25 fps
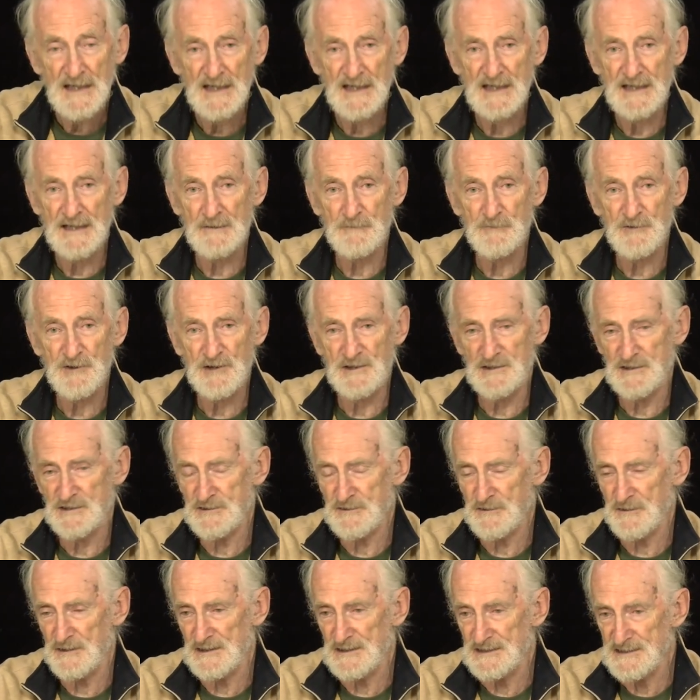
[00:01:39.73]
And we're going to
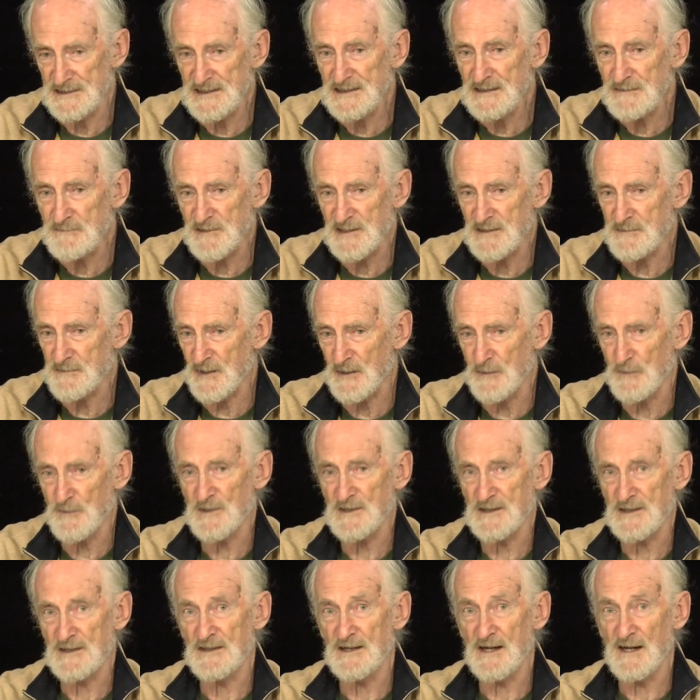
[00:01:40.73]
talk a little bit about
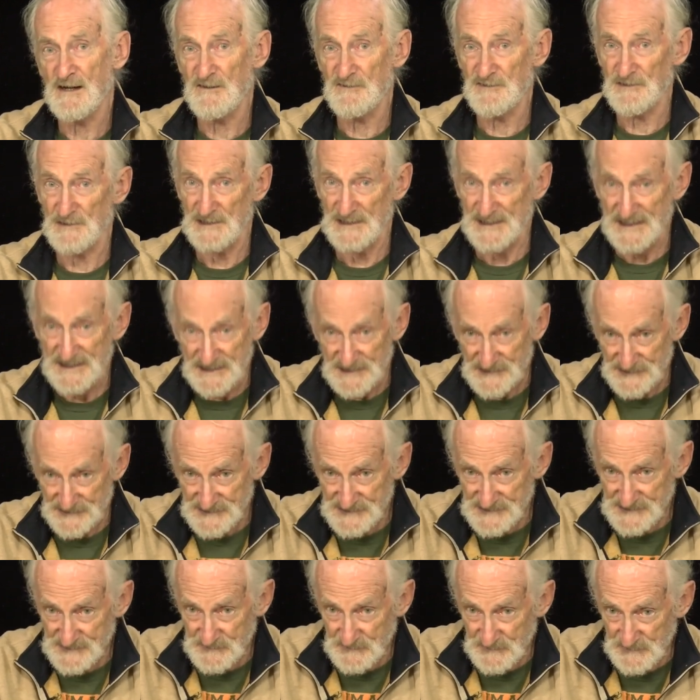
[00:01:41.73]
what a novel
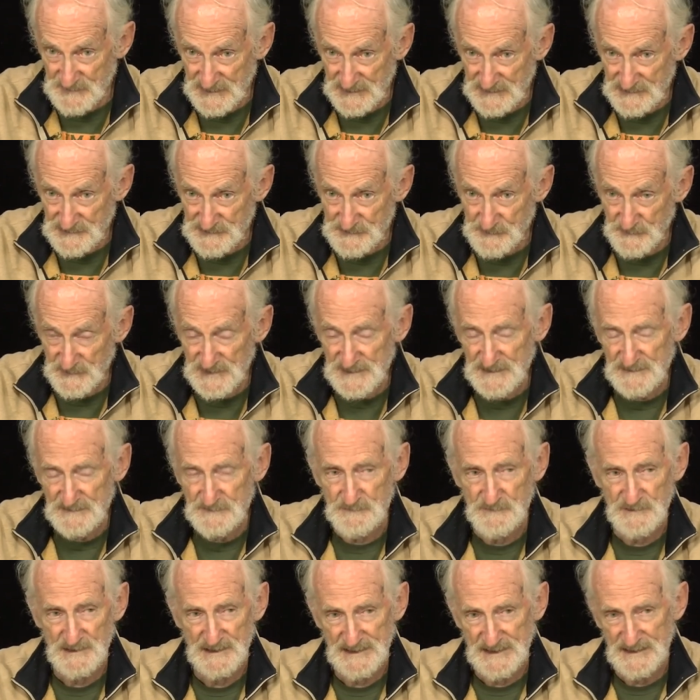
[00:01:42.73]
is, because we
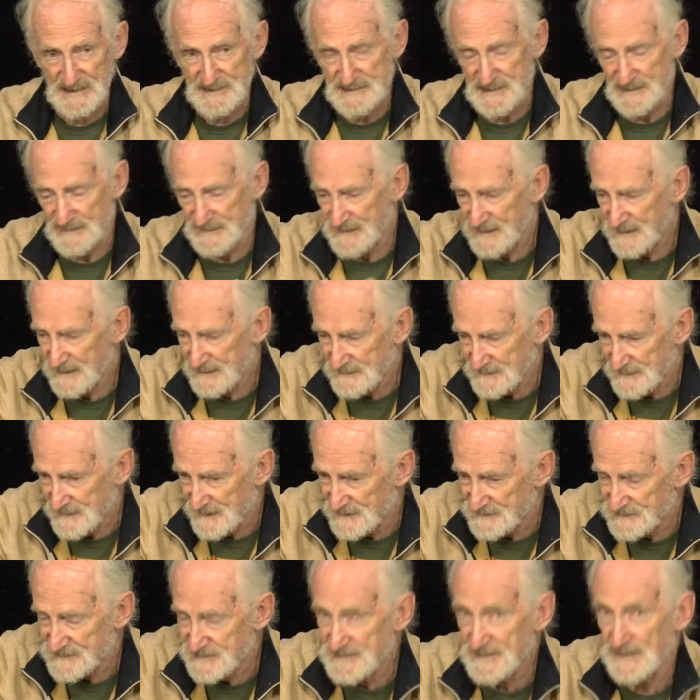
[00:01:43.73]
didn't really get to that
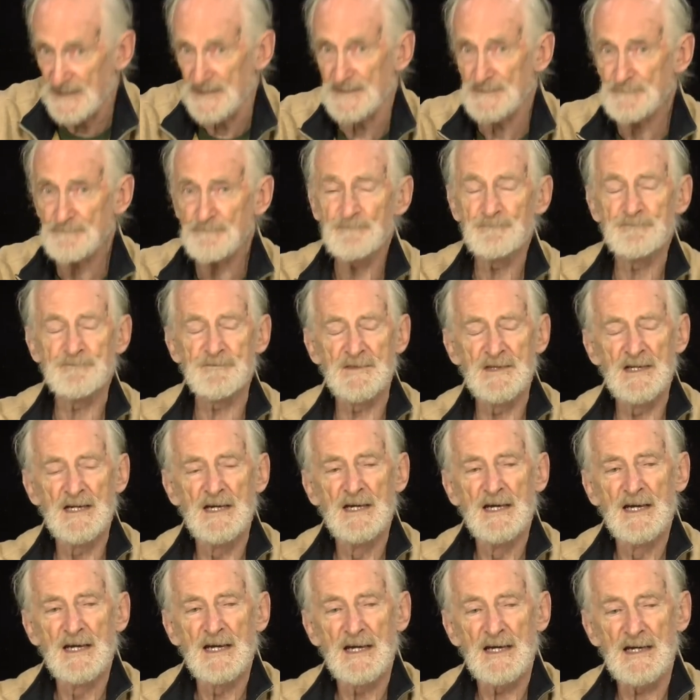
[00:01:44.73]
last time.
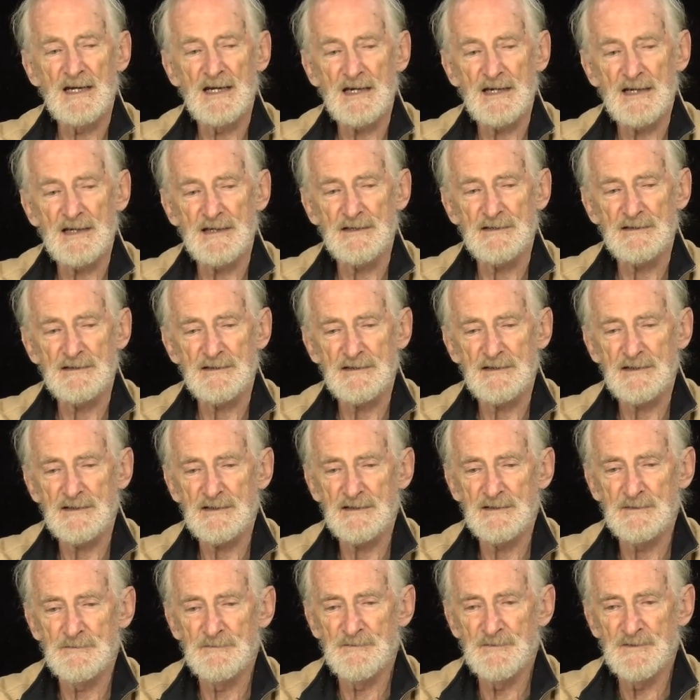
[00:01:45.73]
And
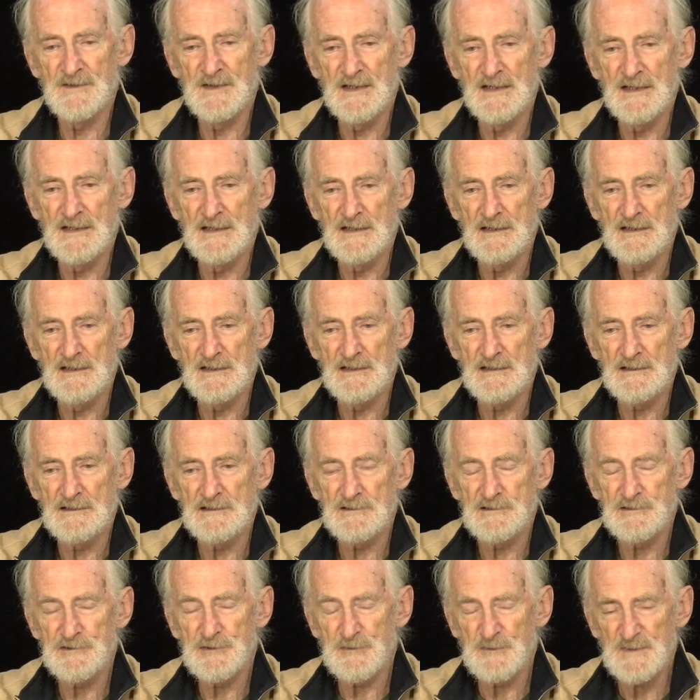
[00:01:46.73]

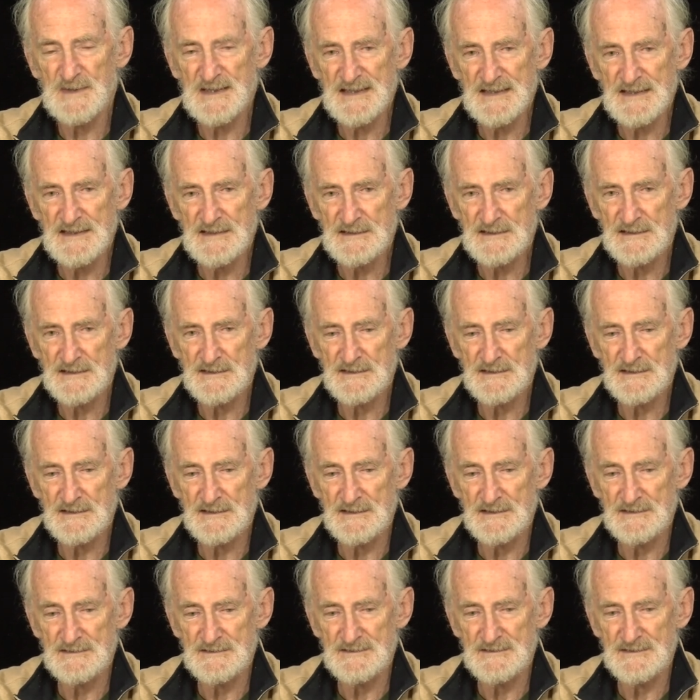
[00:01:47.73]
to me,
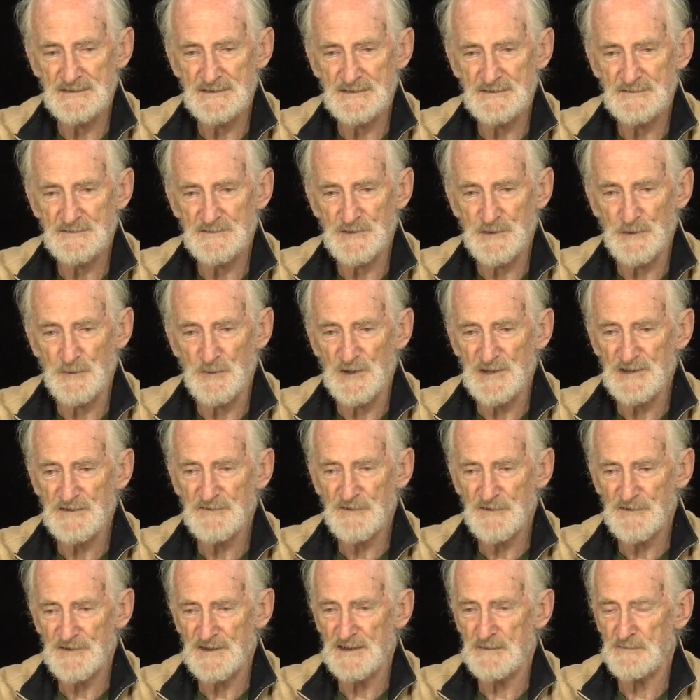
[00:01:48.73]
the
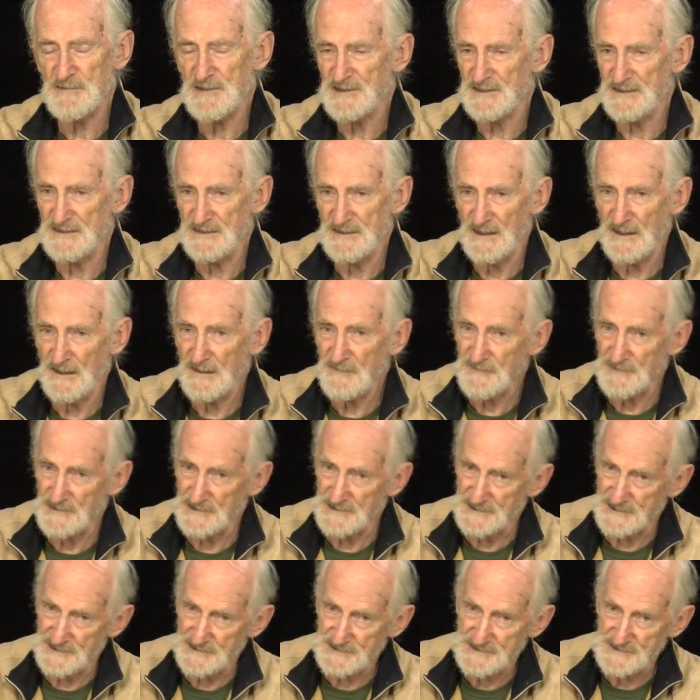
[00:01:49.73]
wonderful thing about a
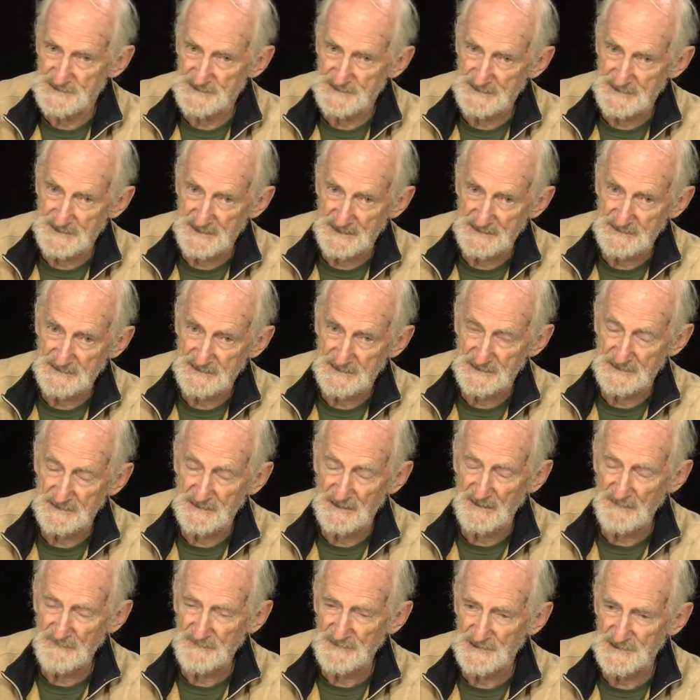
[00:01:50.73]
novel is that the
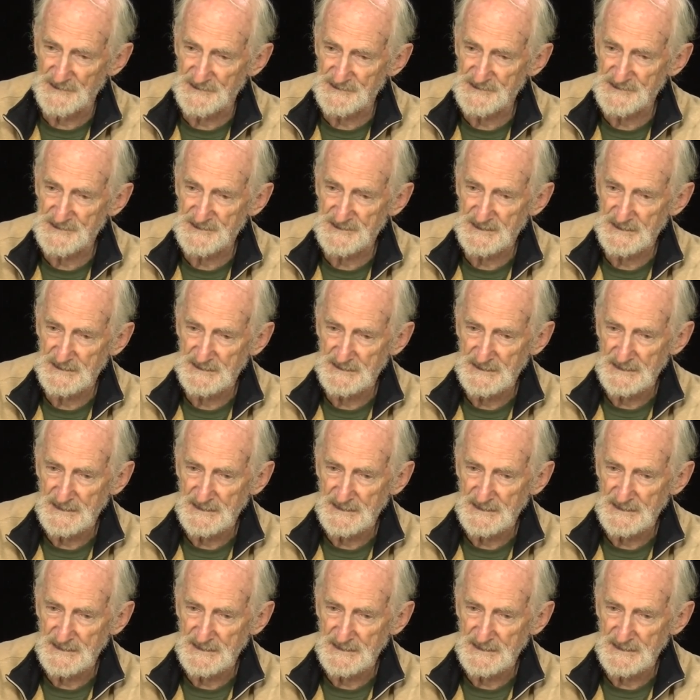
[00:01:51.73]
novelist